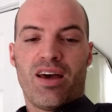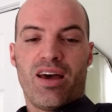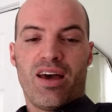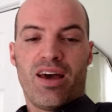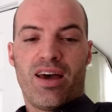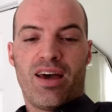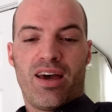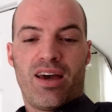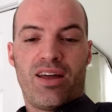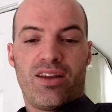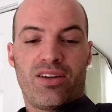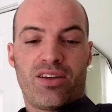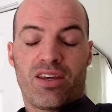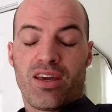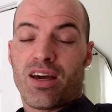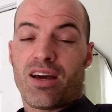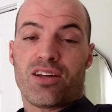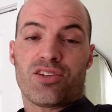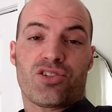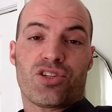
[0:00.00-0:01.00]
and
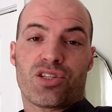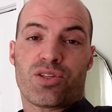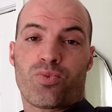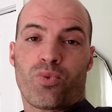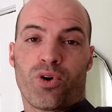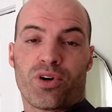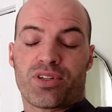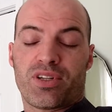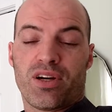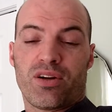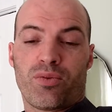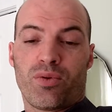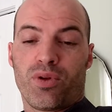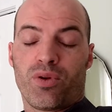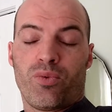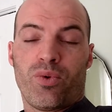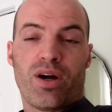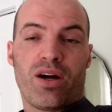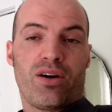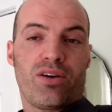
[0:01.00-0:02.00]
yeah, it's just worked out
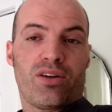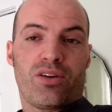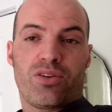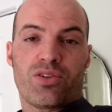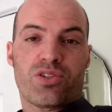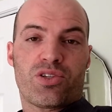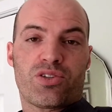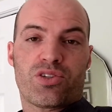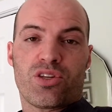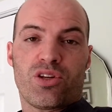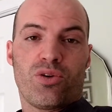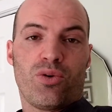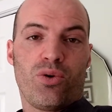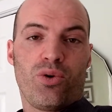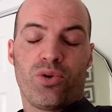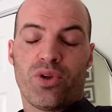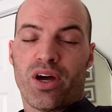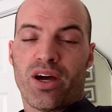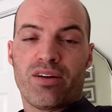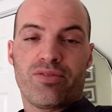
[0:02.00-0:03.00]
really well. It's just an
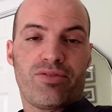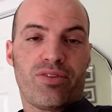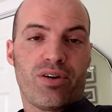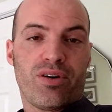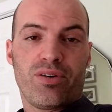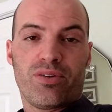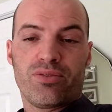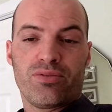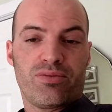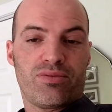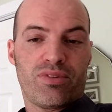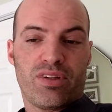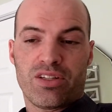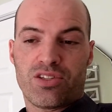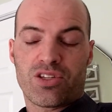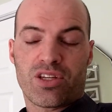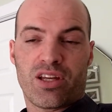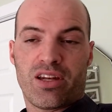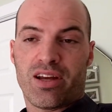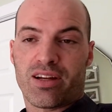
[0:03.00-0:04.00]
old iPhone.
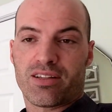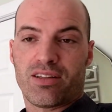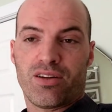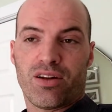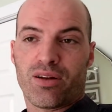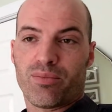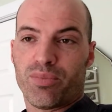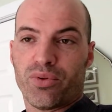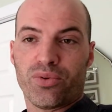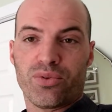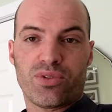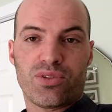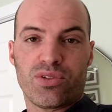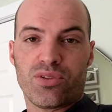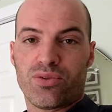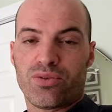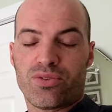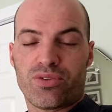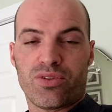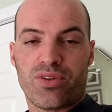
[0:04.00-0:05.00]
It's connected on
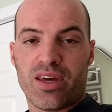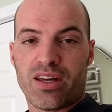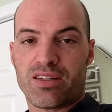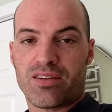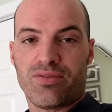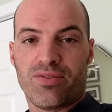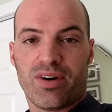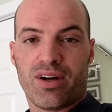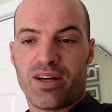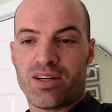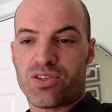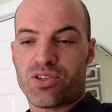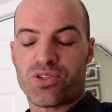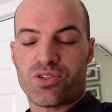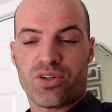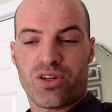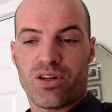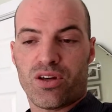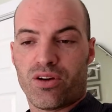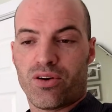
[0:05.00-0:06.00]
Bluetooth to that
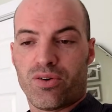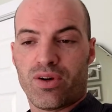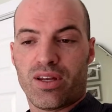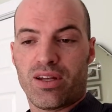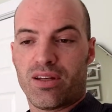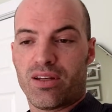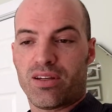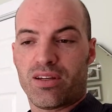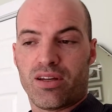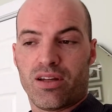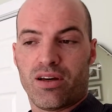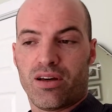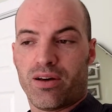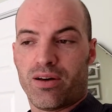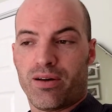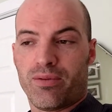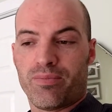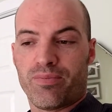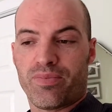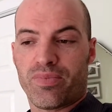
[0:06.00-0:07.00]
device,
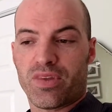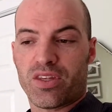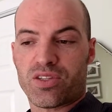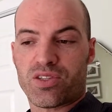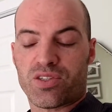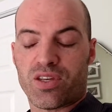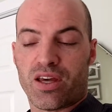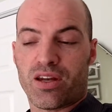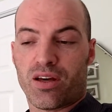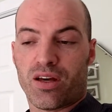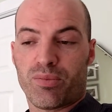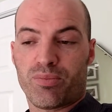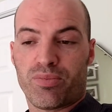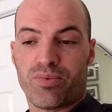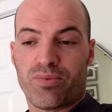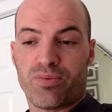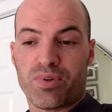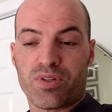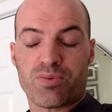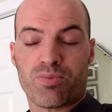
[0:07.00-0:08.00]
and the
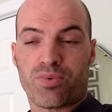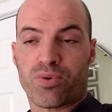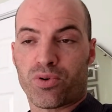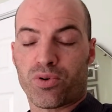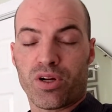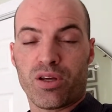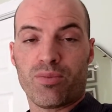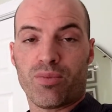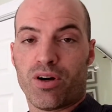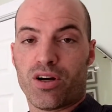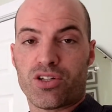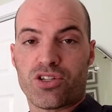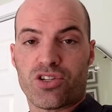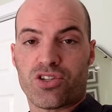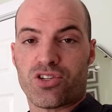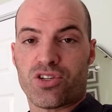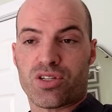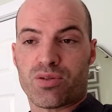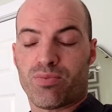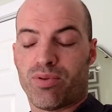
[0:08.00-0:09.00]
setup is pretty
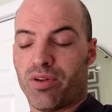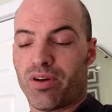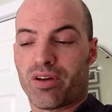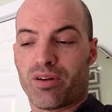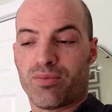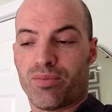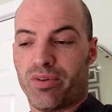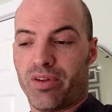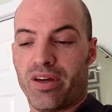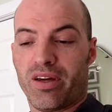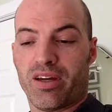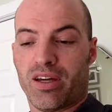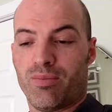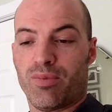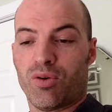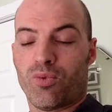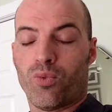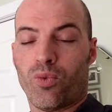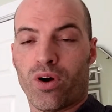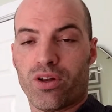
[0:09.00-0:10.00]
much just plug and play. I
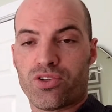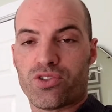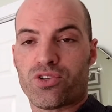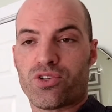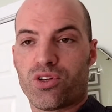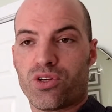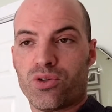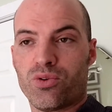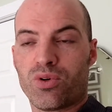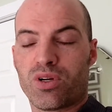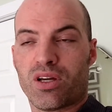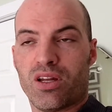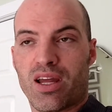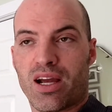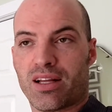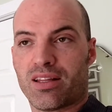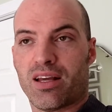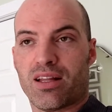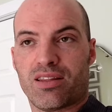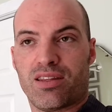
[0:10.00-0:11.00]
mean, once you
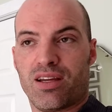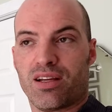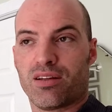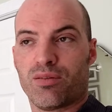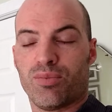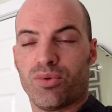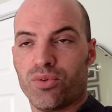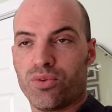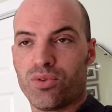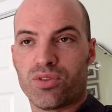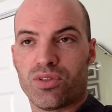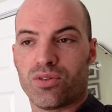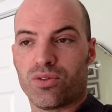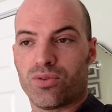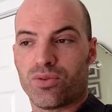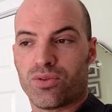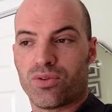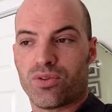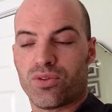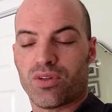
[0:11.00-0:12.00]
connect that thing to
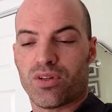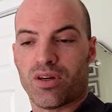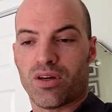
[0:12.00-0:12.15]
Bluetooth,